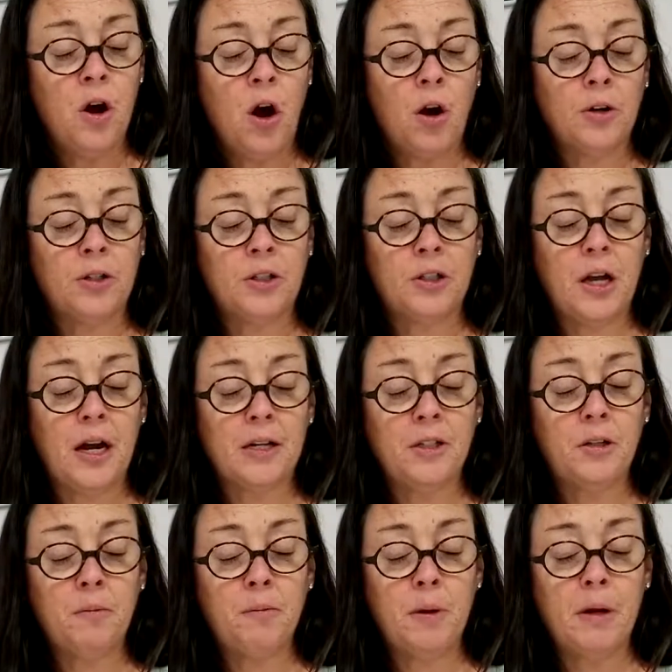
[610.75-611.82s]
are designed
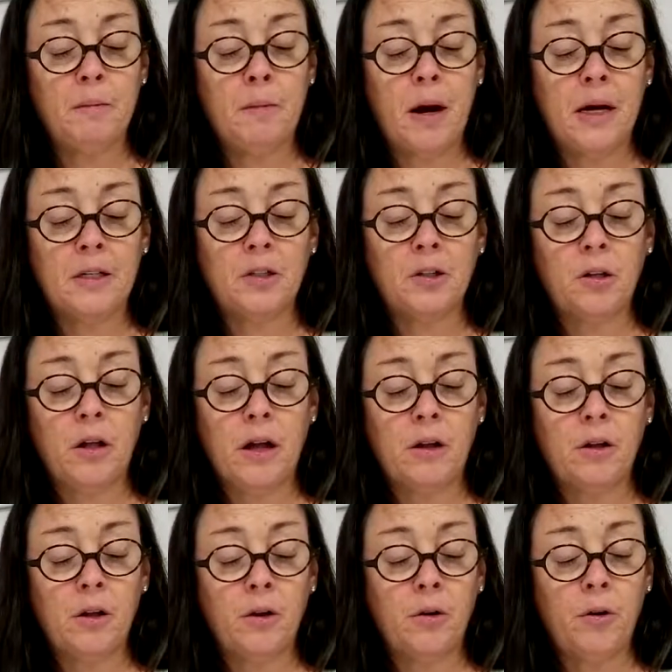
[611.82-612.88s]
to minimize the
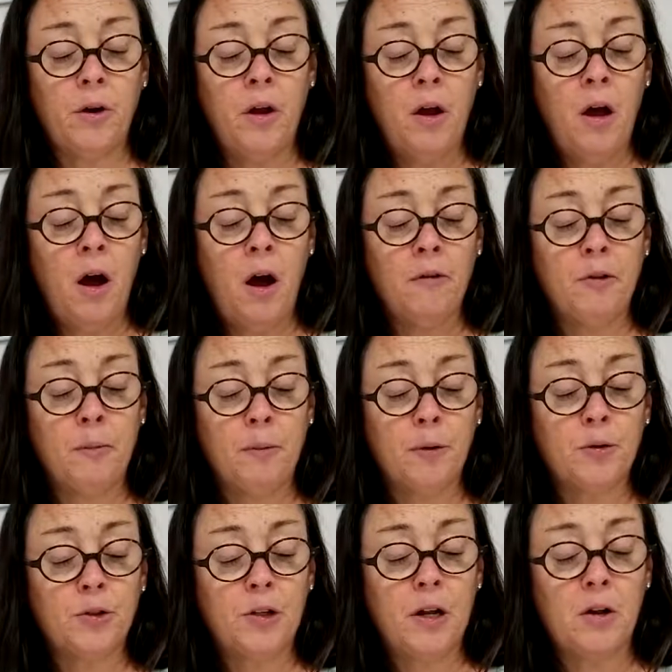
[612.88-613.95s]
likelihood of the
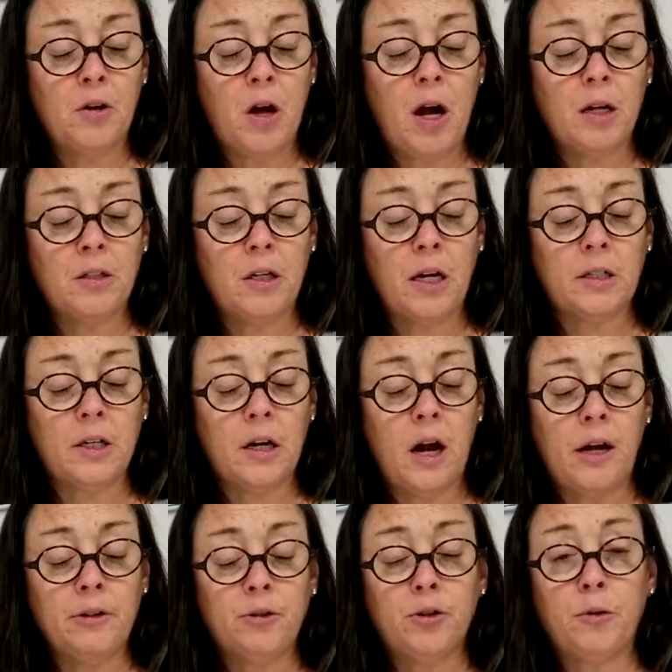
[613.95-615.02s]
personnel contacting
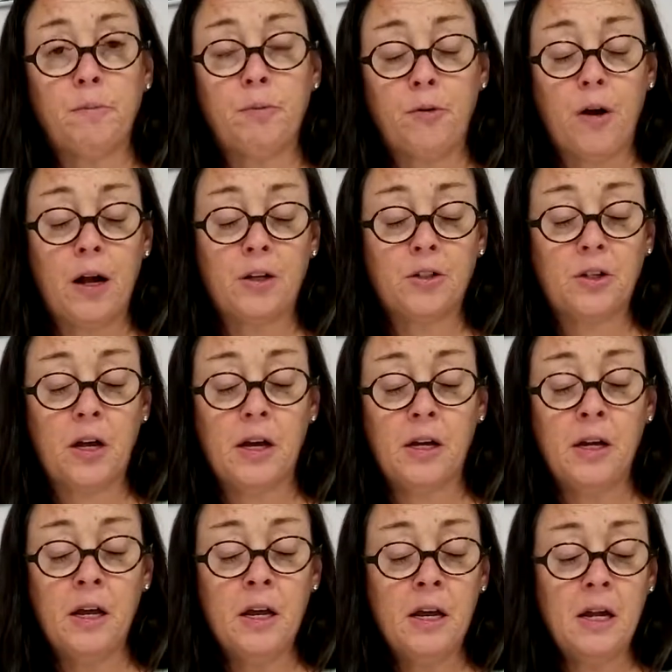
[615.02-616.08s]
hydrogen peroxide